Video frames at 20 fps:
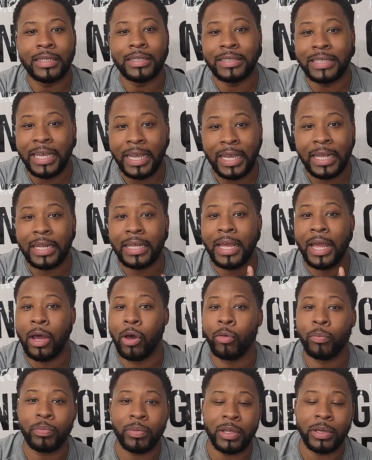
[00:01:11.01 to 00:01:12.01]
Danny
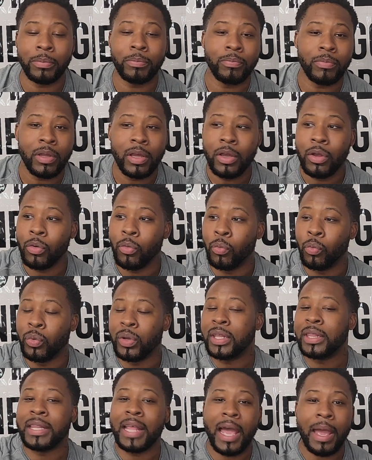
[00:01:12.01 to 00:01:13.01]
helped them
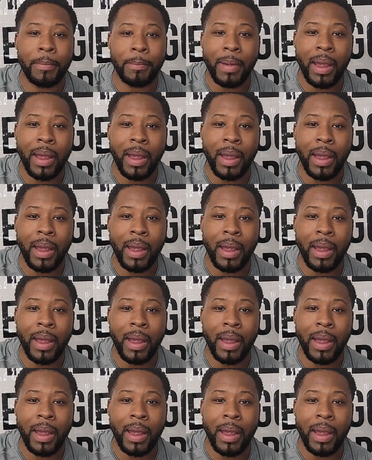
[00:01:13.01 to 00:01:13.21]
win that